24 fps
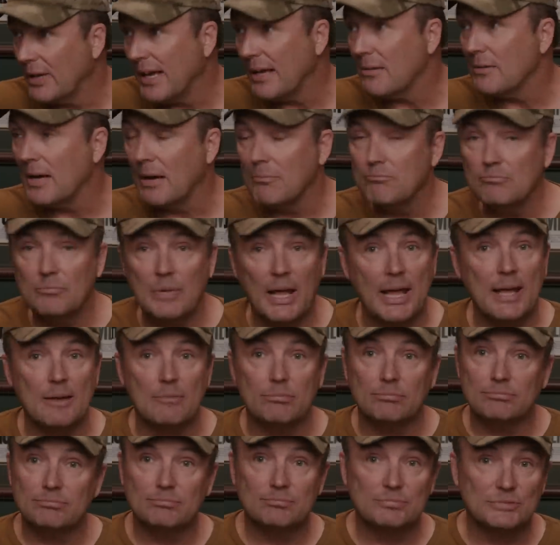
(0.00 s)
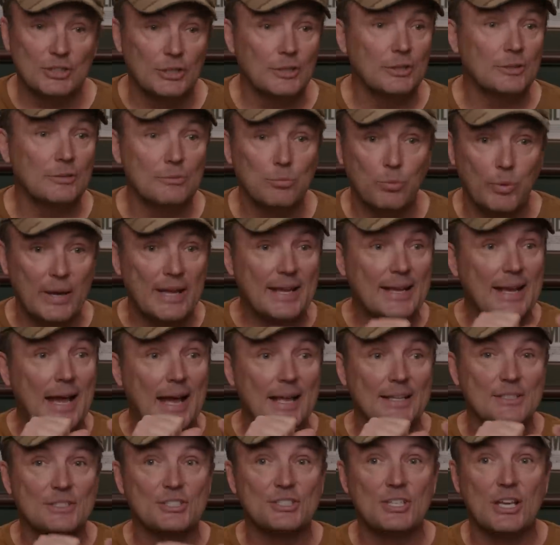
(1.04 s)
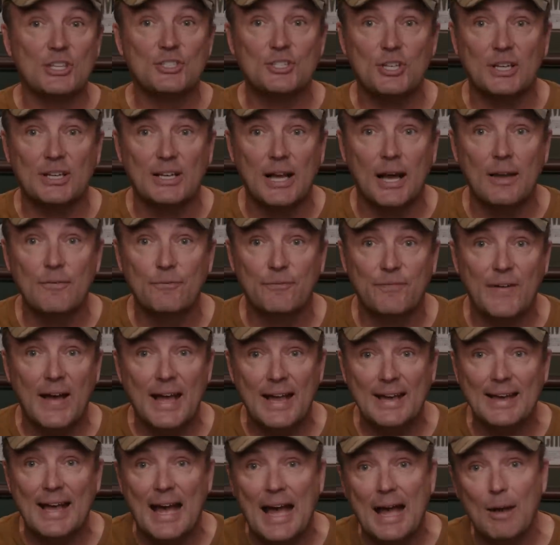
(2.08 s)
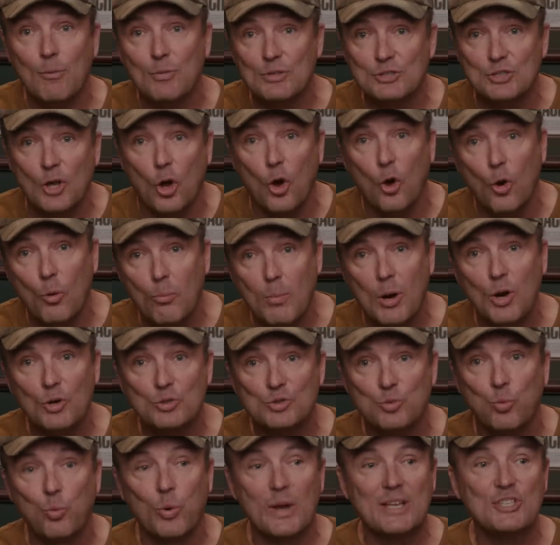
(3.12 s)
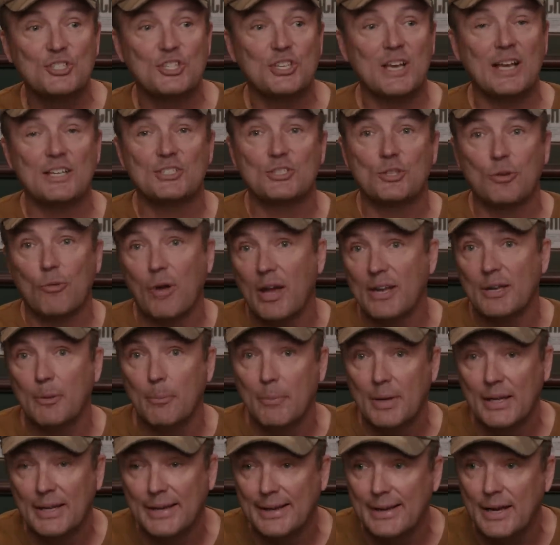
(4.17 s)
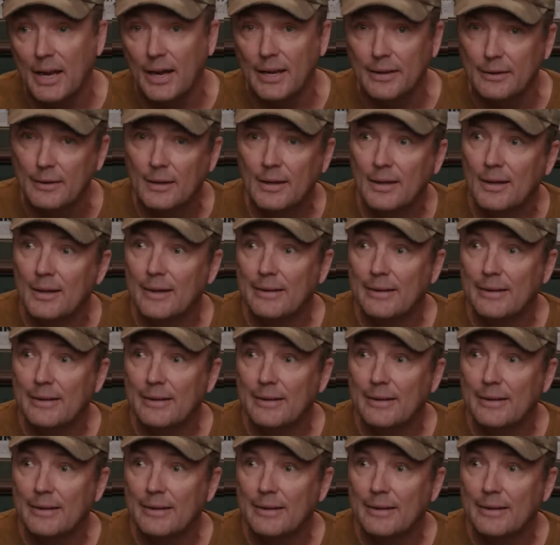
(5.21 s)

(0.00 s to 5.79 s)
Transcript: okay, I'm, hey, dude, we got in such a gunfight, I was almost Winchester on the minigun.